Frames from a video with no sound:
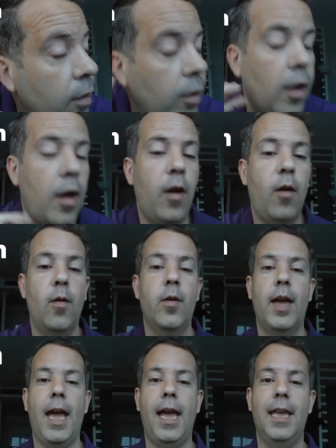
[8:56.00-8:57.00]

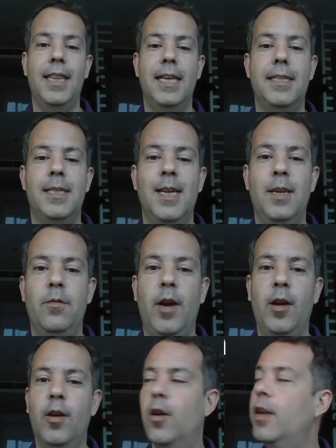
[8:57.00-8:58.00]
Okay, that's it. Very
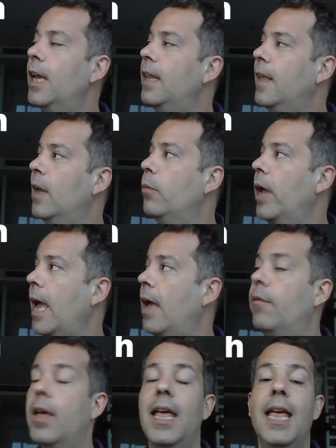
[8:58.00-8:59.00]
good. And then we have
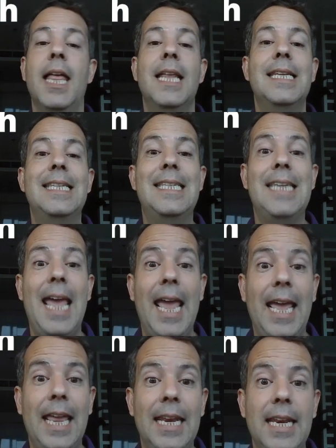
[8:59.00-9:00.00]

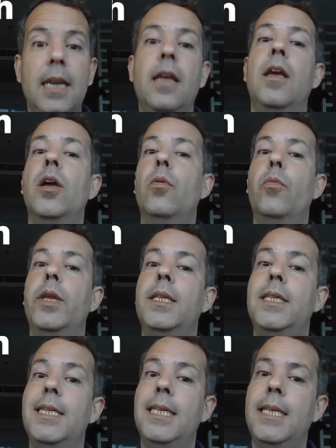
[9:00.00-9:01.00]
10 with
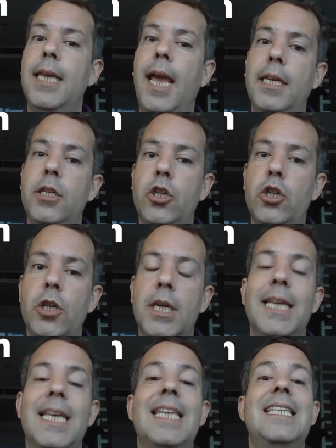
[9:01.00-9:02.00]
TH.
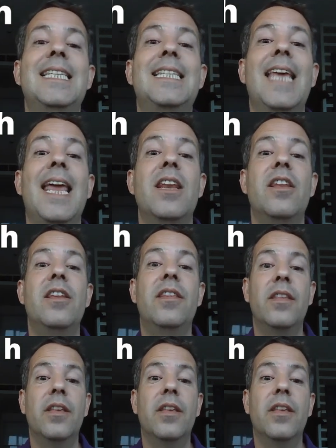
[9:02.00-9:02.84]
10th.